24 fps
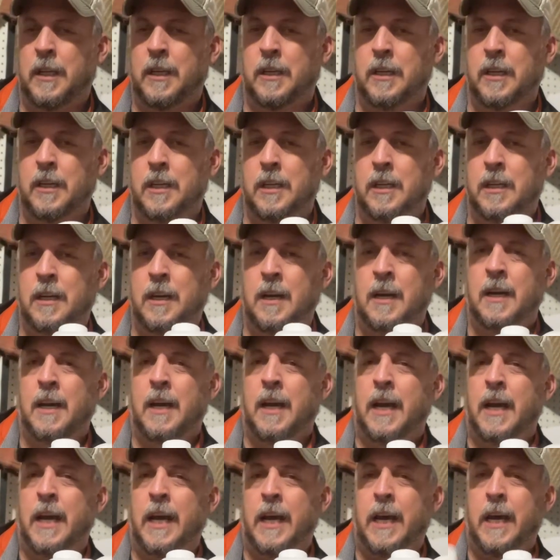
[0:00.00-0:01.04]
good,
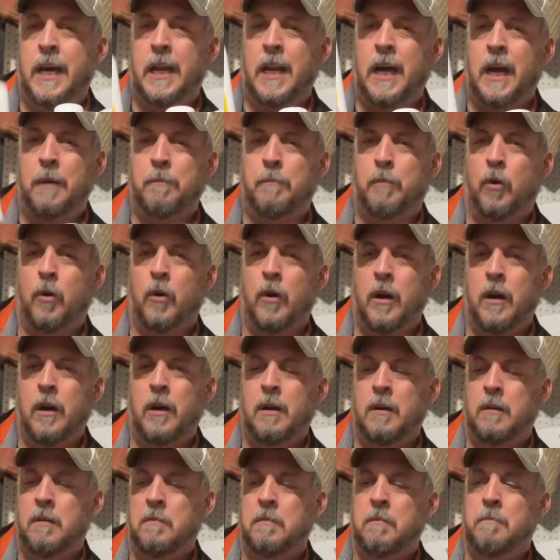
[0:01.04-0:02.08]
and I pour
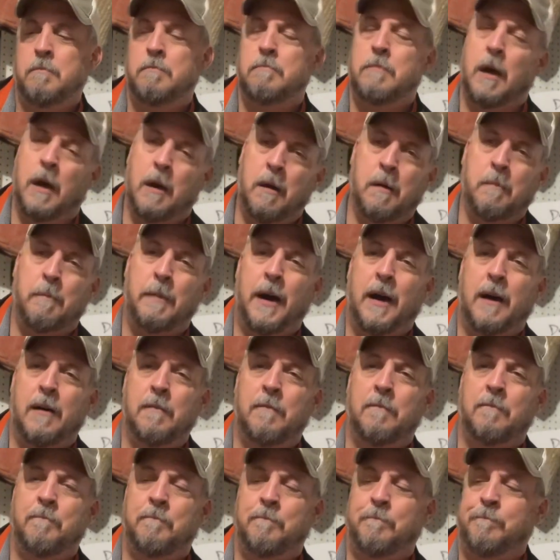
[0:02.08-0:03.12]
about
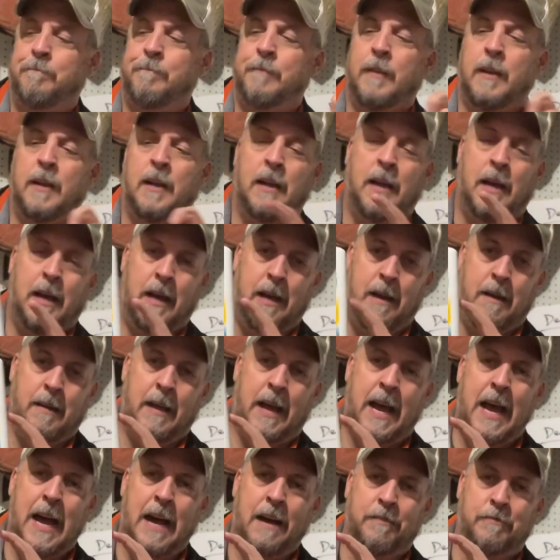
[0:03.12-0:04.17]

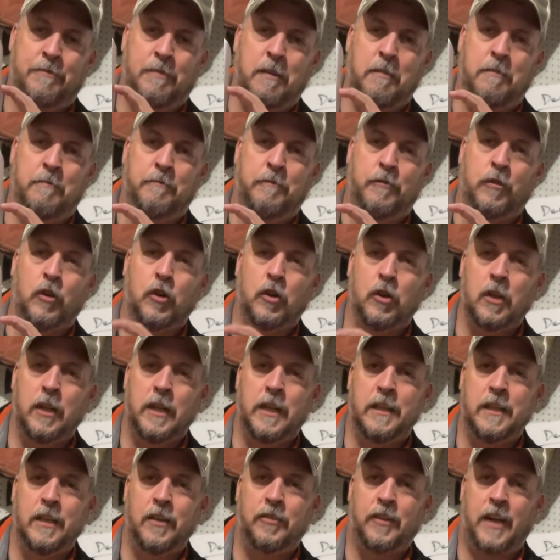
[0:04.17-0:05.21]
half full
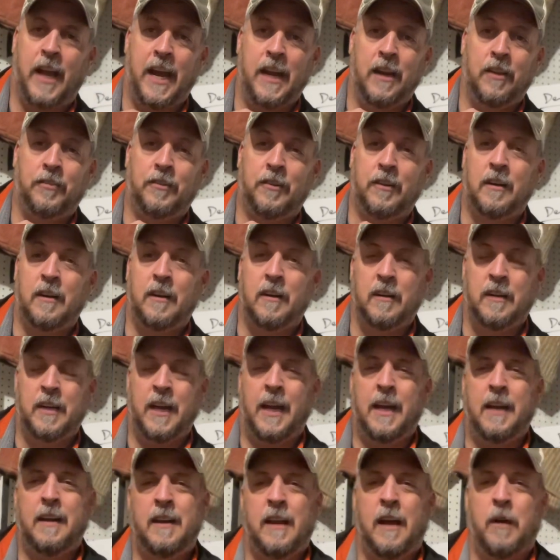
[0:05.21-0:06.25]
in this canister.
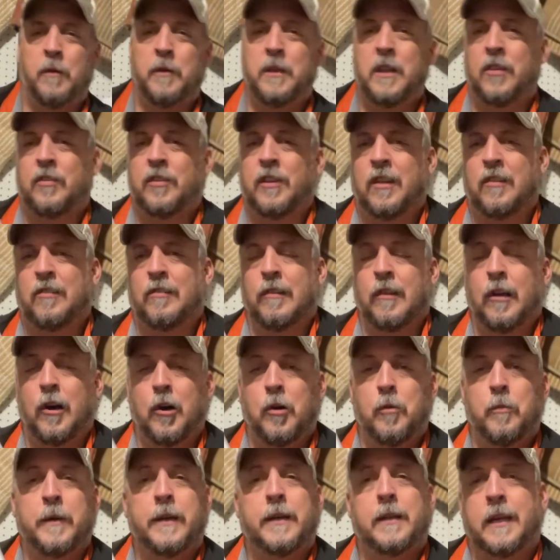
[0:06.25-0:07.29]
Okay. Now, when this gets low,
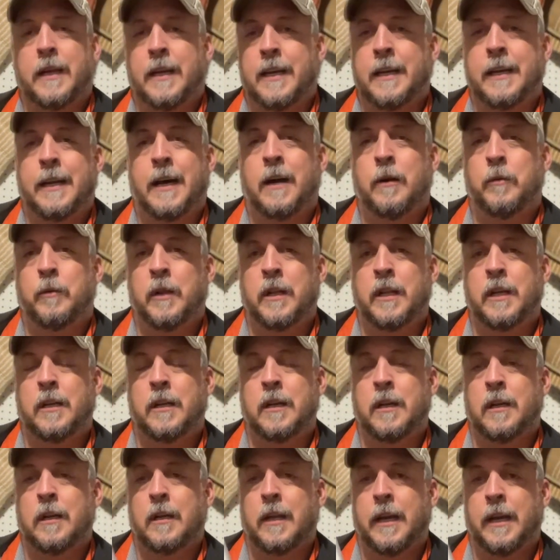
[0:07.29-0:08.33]
we clean it out really
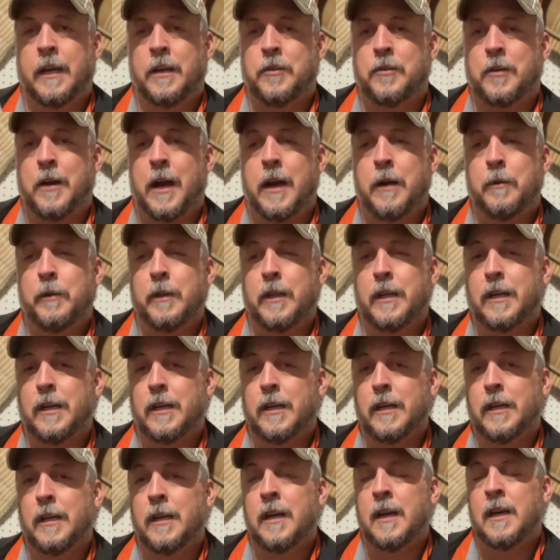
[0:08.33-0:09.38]
good, let it dry really
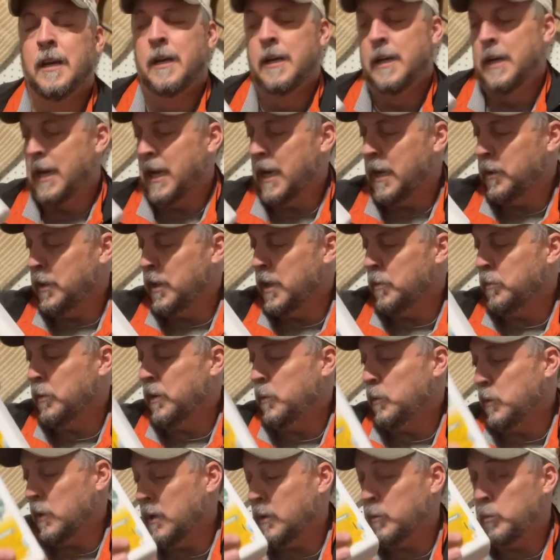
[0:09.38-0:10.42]
good, and then we
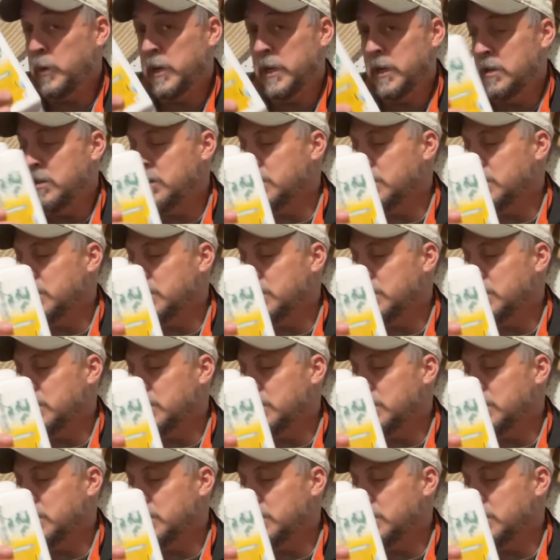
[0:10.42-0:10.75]
will reuse